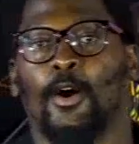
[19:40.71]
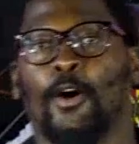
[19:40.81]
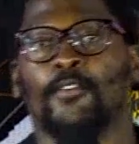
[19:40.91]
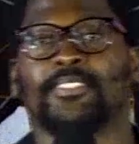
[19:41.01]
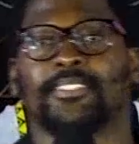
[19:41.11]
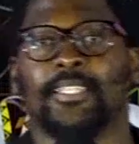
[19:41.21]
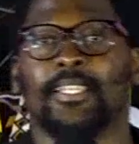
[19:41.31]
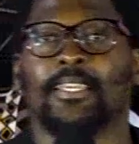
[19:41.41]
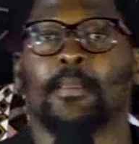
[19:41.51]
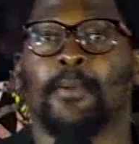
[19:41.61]
of
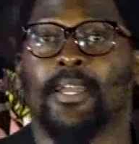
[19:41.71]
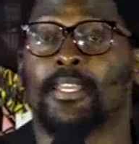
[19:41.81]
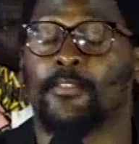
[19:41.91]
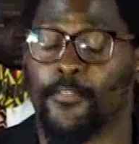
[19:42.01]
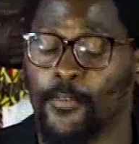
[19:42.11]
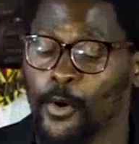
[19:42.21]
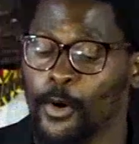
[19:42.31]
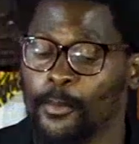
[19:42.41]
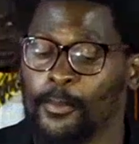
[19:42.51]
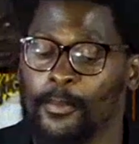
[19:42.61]
stealing money
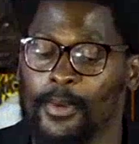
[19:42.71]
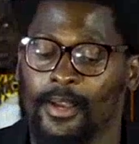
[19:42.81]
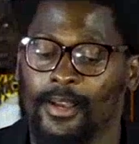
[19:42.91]
from